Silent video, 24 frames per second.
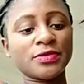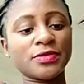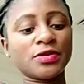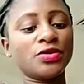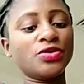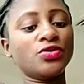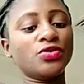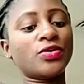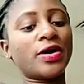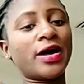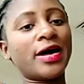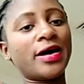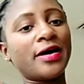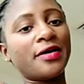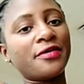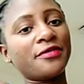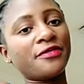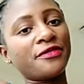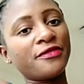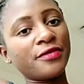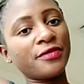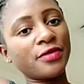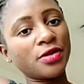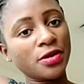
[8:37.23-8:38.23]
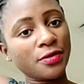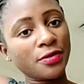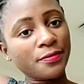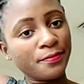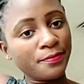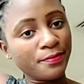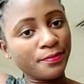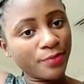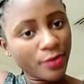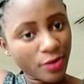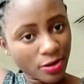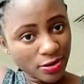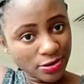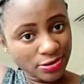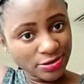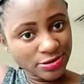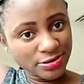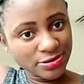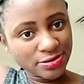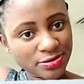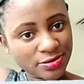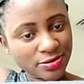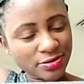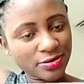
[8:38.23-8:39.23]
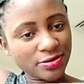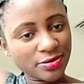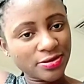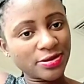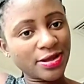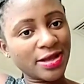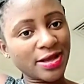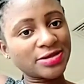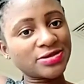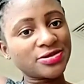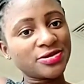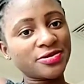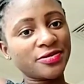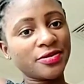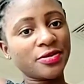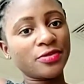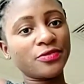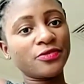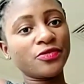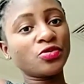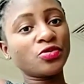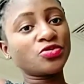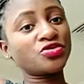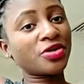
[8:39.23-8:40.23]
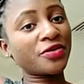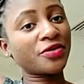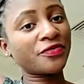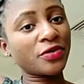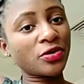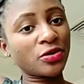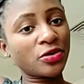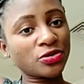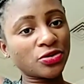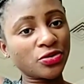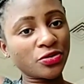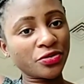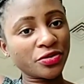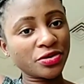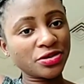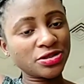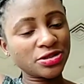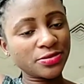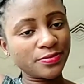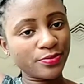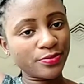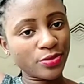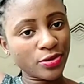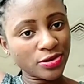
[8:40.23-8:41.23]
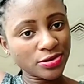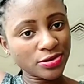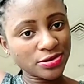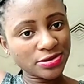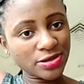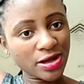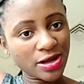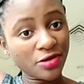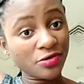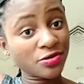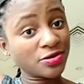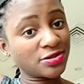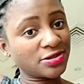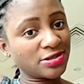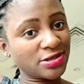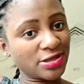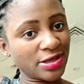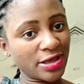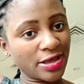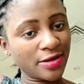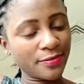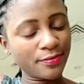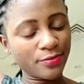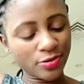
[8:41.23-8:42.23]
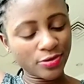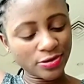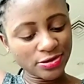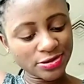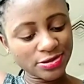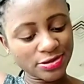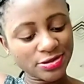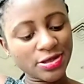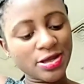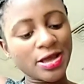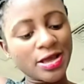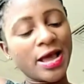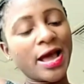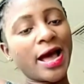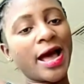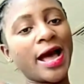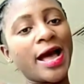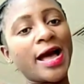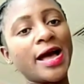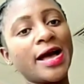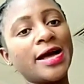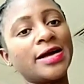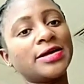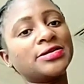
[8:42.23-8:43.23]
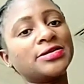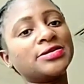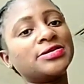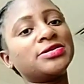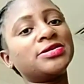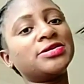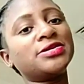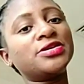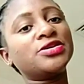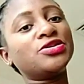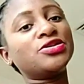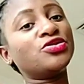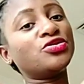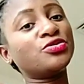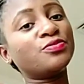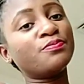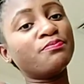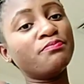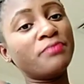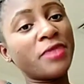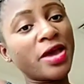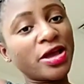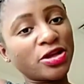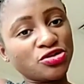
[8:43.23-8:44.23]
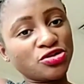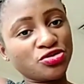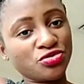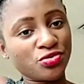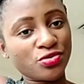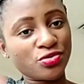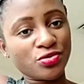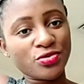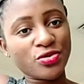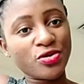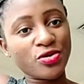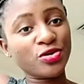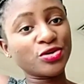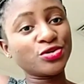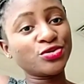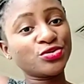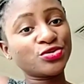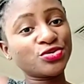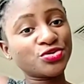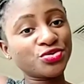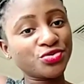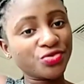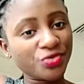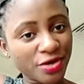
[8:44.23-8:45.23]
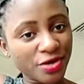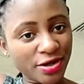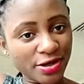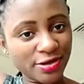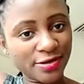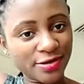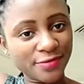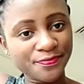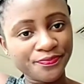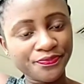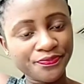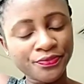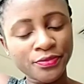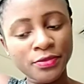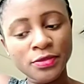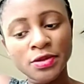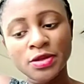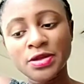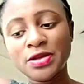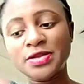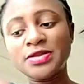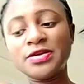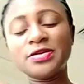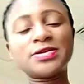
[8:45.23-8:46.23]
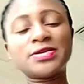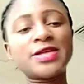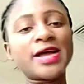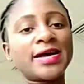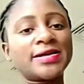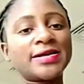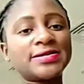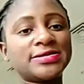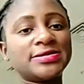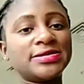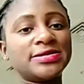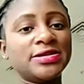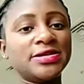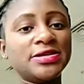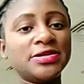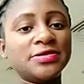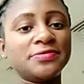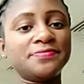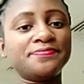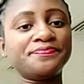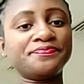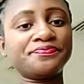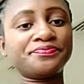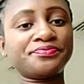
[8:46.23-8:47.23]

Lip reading: you have a bus, that's Road Traffic Authority bus, RTA bus, and the metro or the train. The taxi,